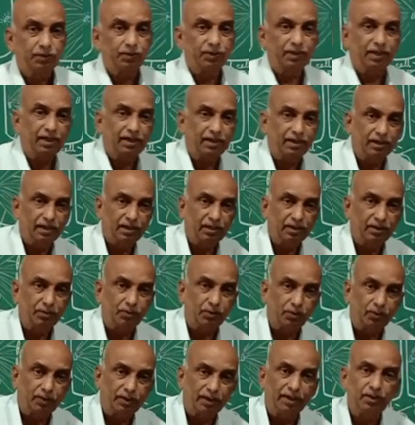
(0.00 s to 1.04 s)
that
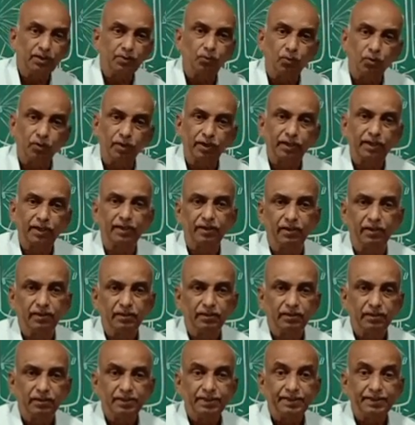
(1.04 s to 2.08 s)
coconut water
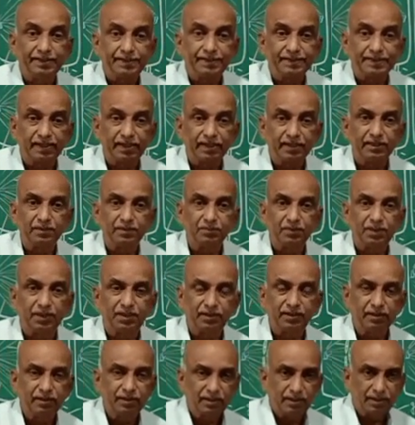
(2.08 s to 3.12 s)
is nothing but
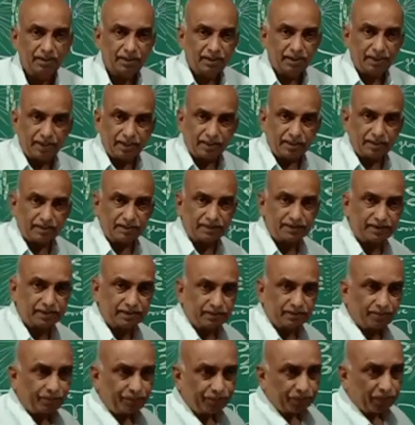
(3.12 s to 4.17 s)
it is
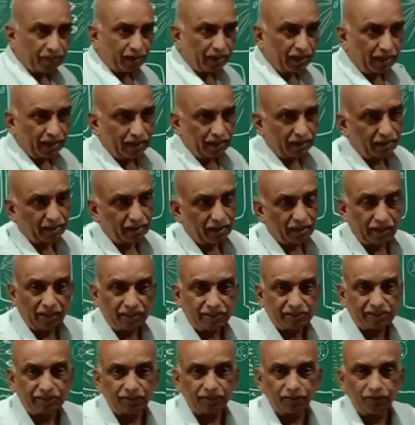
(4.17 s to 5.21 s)
a
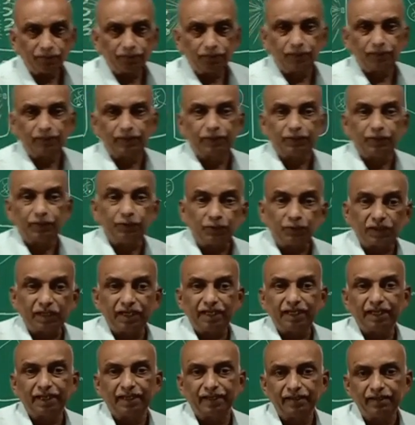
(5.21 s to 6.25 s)
collection of
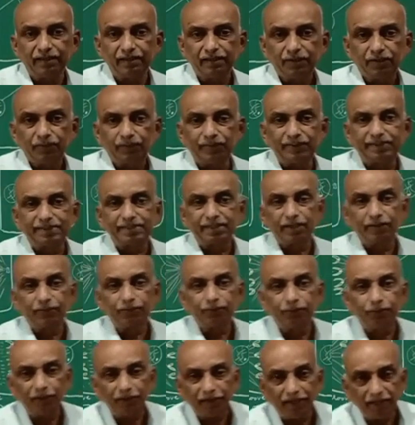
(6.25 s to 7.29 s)
nuclei which are
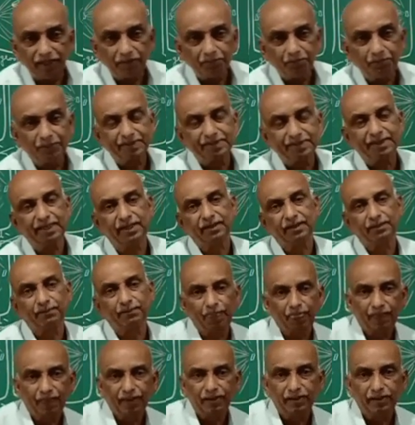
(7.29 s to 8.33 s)
freely present.
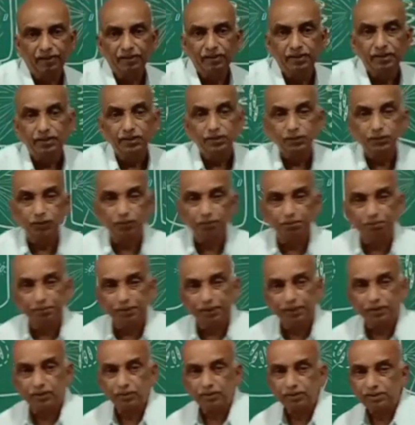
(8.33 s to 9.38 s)
So
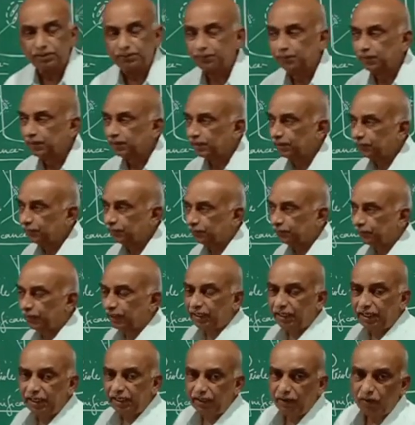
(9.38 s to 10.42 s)
because of the
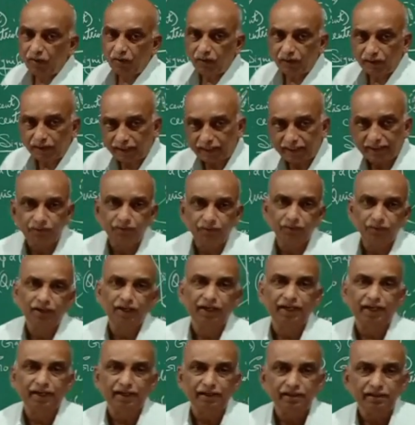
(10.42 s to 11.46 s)
freely occurring
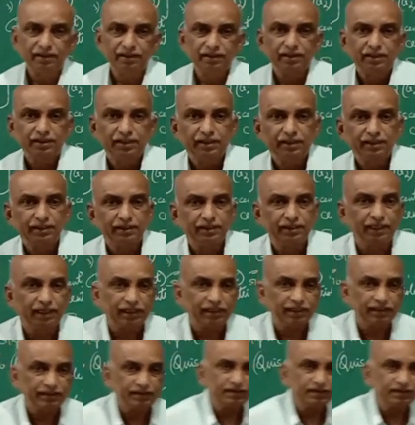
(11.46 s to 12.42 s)
nuclei, that is